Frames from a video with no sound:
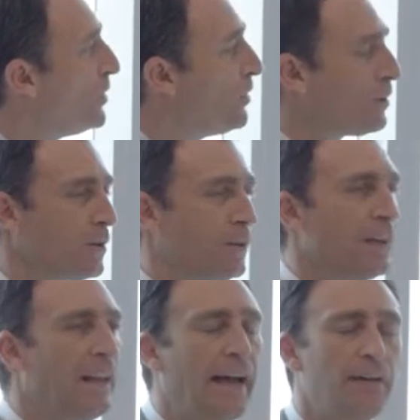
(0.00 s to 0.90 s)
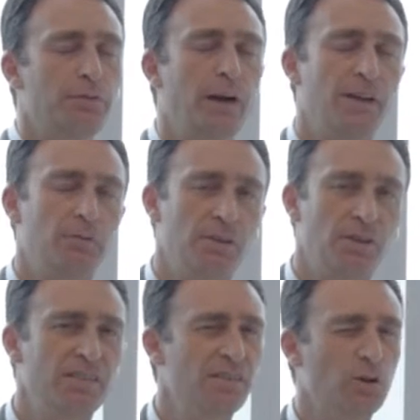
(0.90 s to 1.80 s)
your line of argument
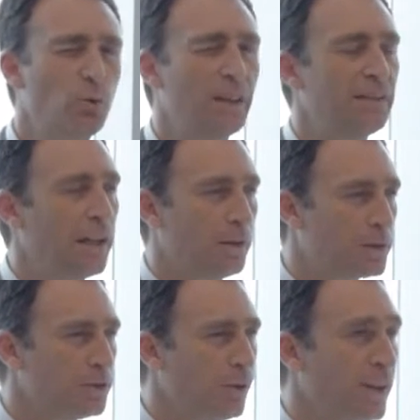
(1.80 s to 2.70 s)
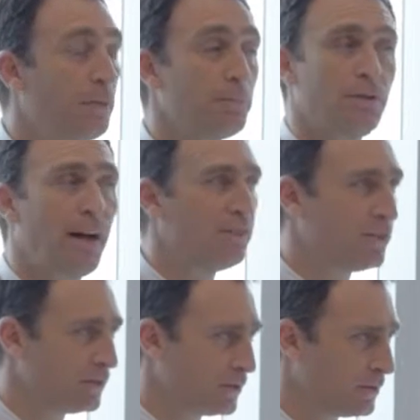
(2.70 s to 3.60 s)
is not well developed, you're
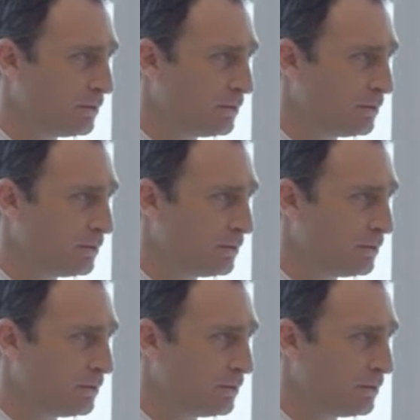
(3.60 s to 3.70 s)
improvising,